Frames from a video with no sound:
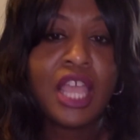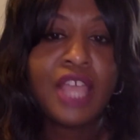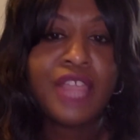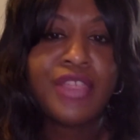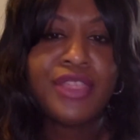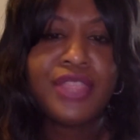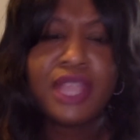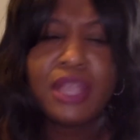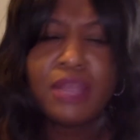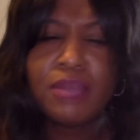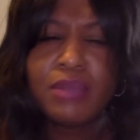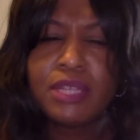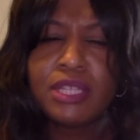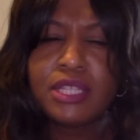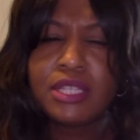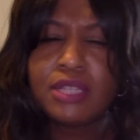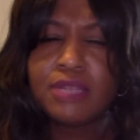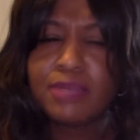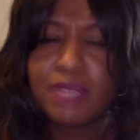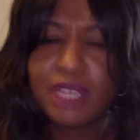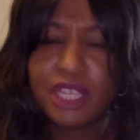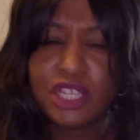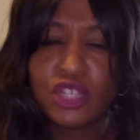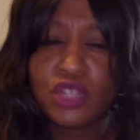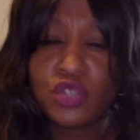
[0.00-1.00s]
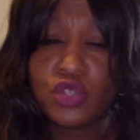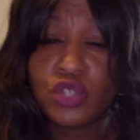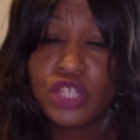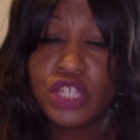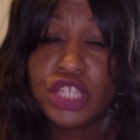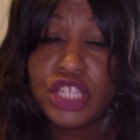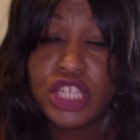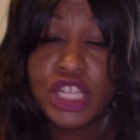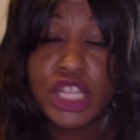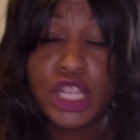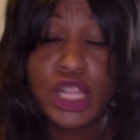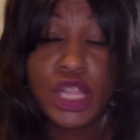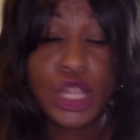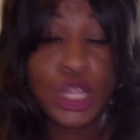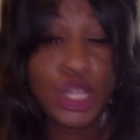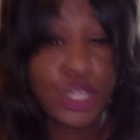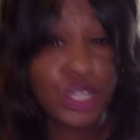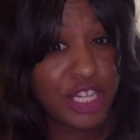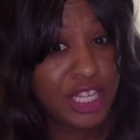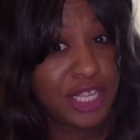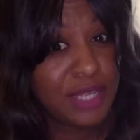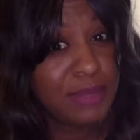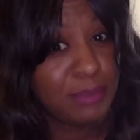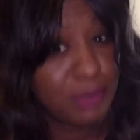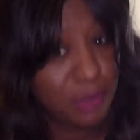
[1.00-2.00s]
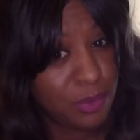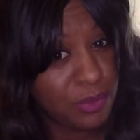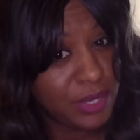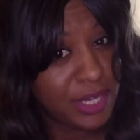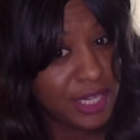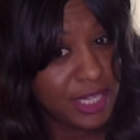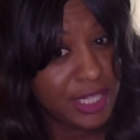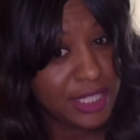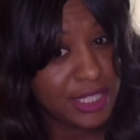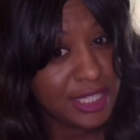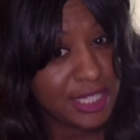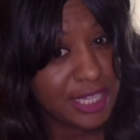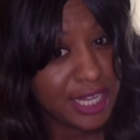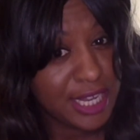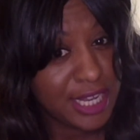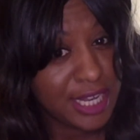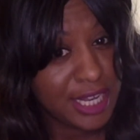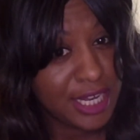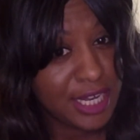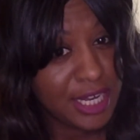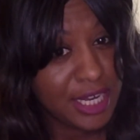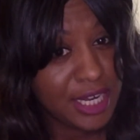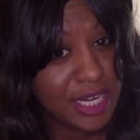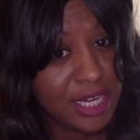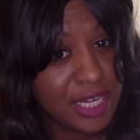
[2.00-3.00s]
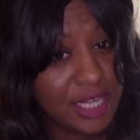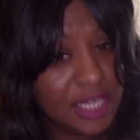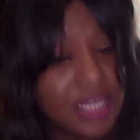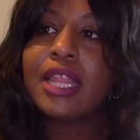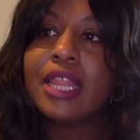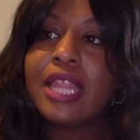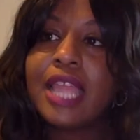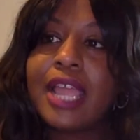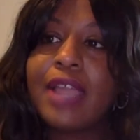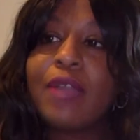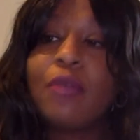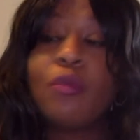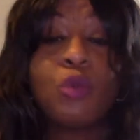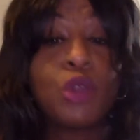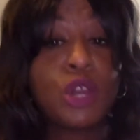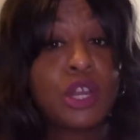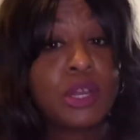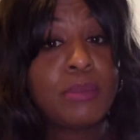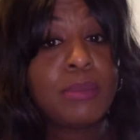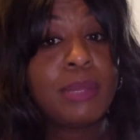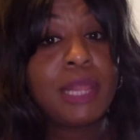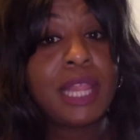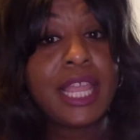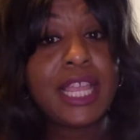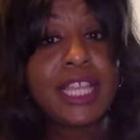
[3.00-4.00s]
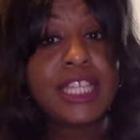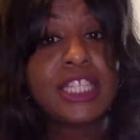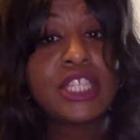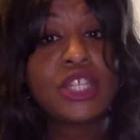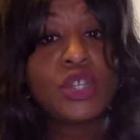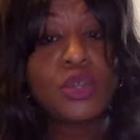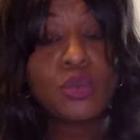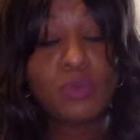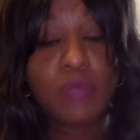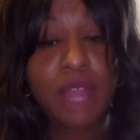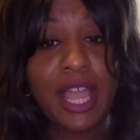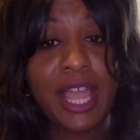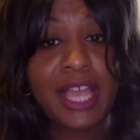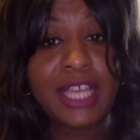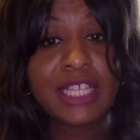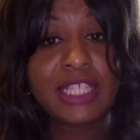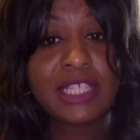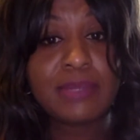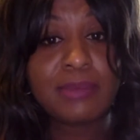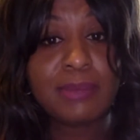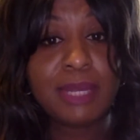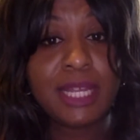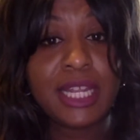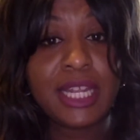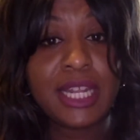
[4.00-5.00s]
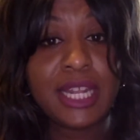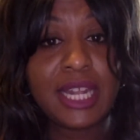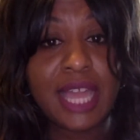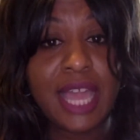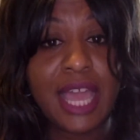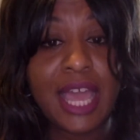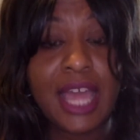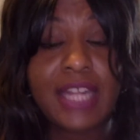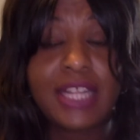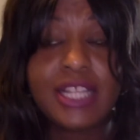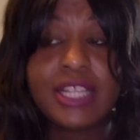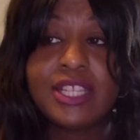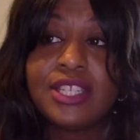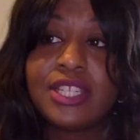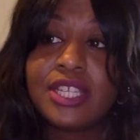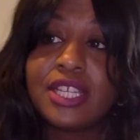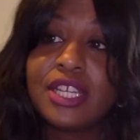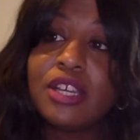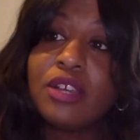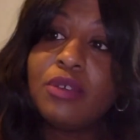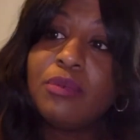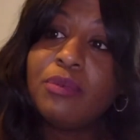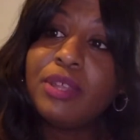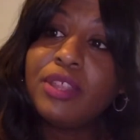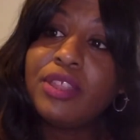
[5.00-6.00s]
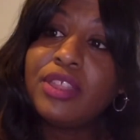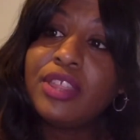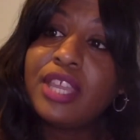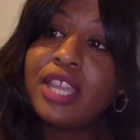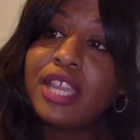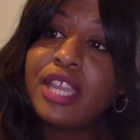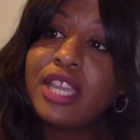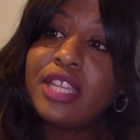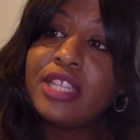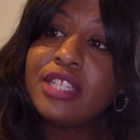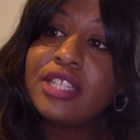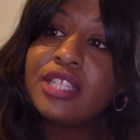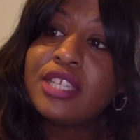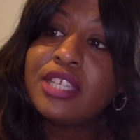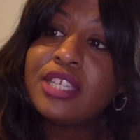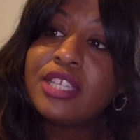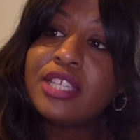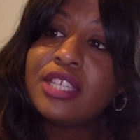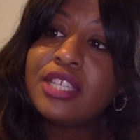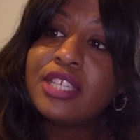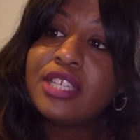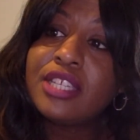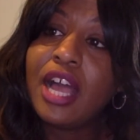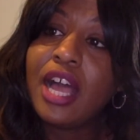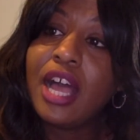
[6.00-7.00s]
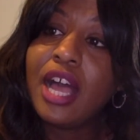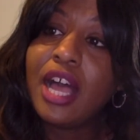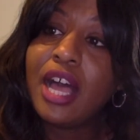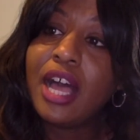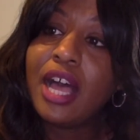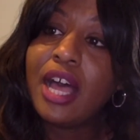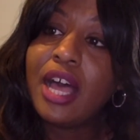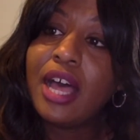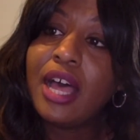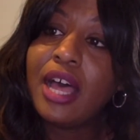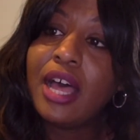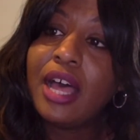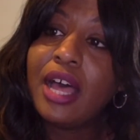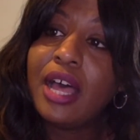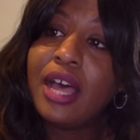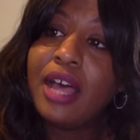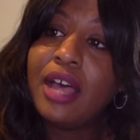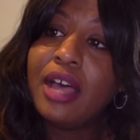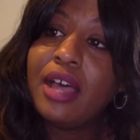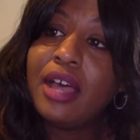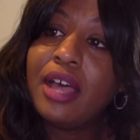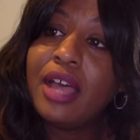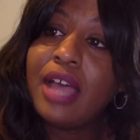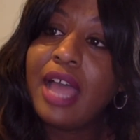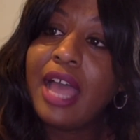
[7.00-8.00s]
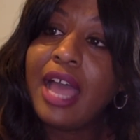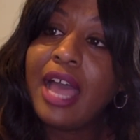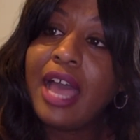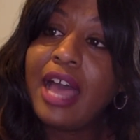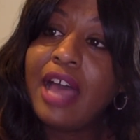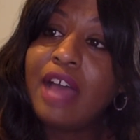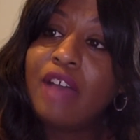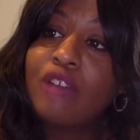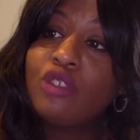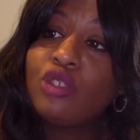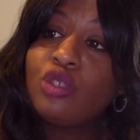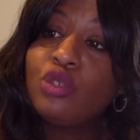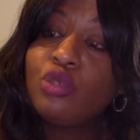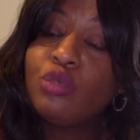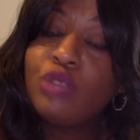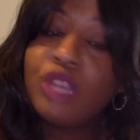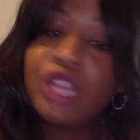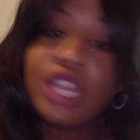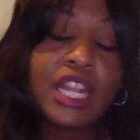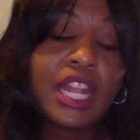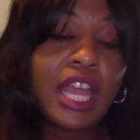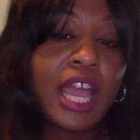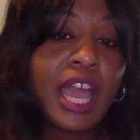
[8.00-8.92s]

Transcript: there was some interesting learning points here, like workplace harassment and how to deal with it, how to get